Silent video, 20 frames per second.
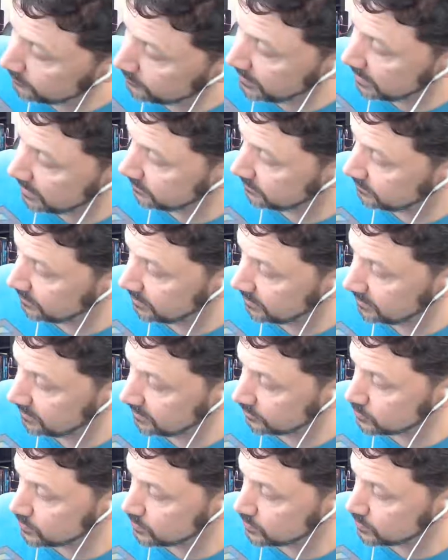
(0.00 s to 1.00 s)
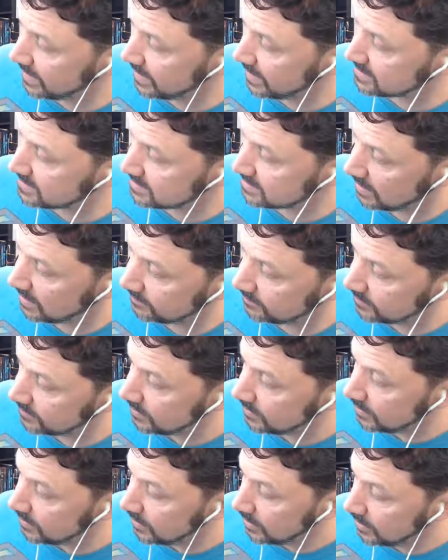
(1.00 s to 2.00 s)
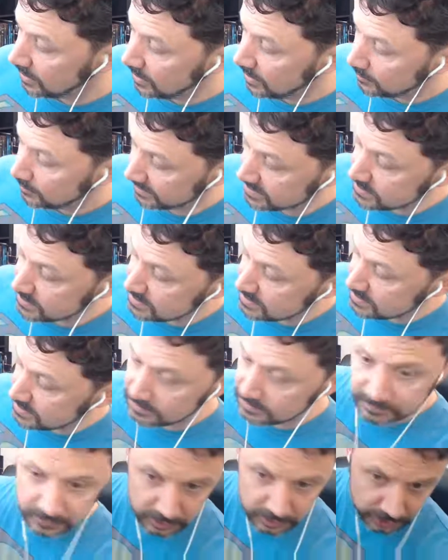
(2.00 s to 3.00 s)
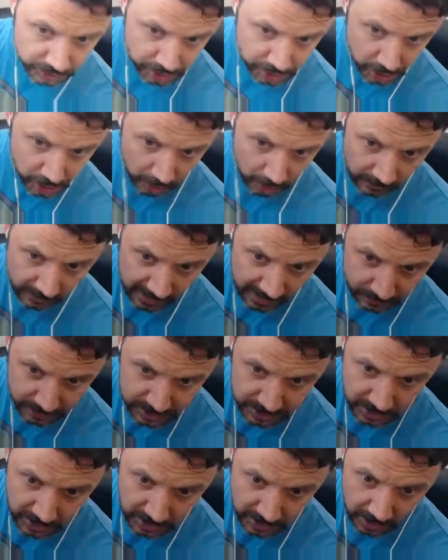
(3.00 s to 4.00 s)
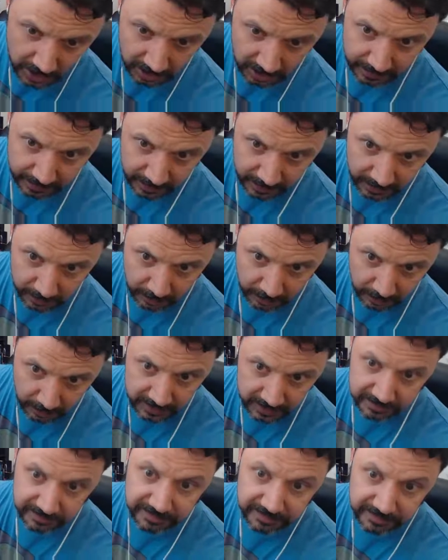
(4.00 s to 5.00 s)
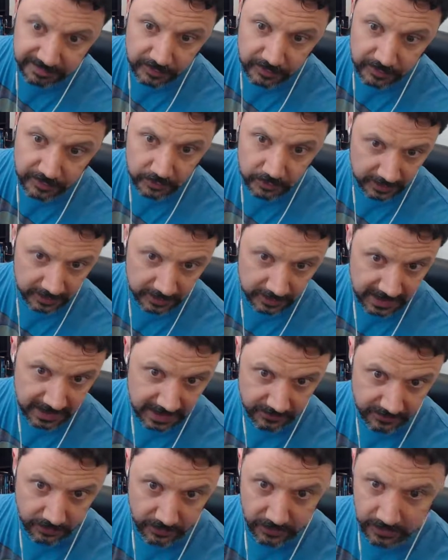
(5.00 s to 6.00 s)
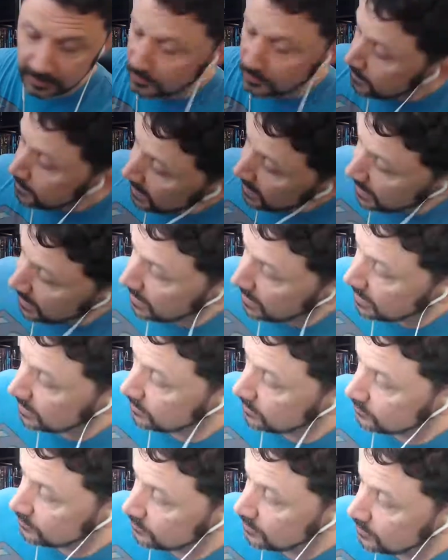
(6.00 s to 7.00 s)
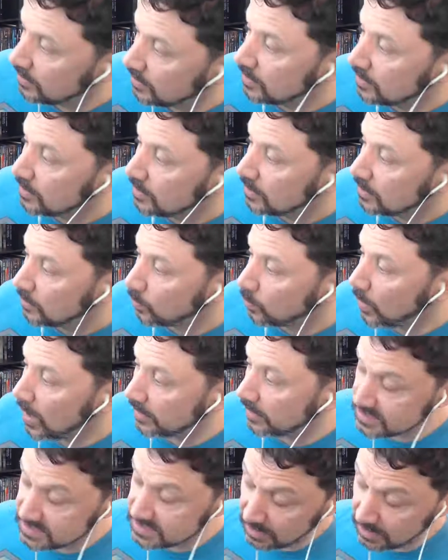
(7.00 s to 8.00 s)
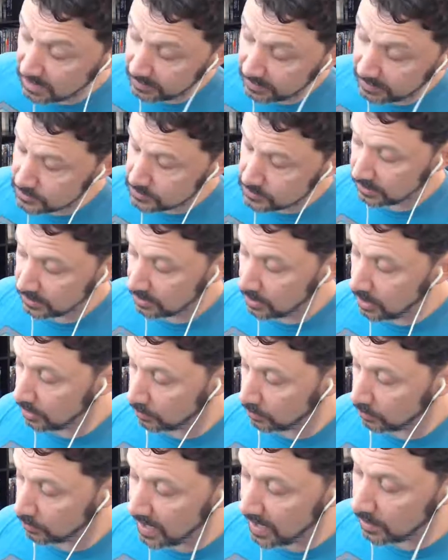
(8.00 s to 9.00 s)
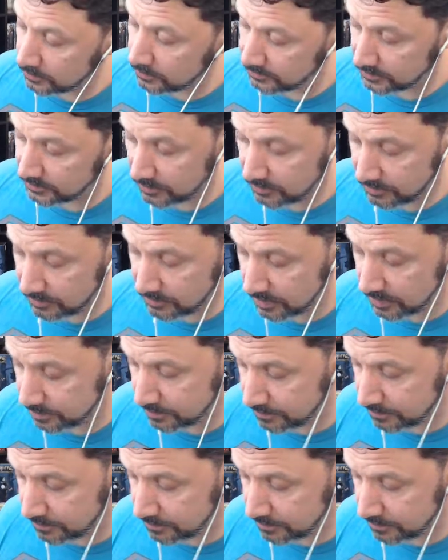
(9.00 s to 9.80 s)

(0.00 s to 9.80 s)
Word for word: that uh, deals with that stuff. But this is the chart that I was talking about, about the infernal gifts. And while the Cenobites sort of got around the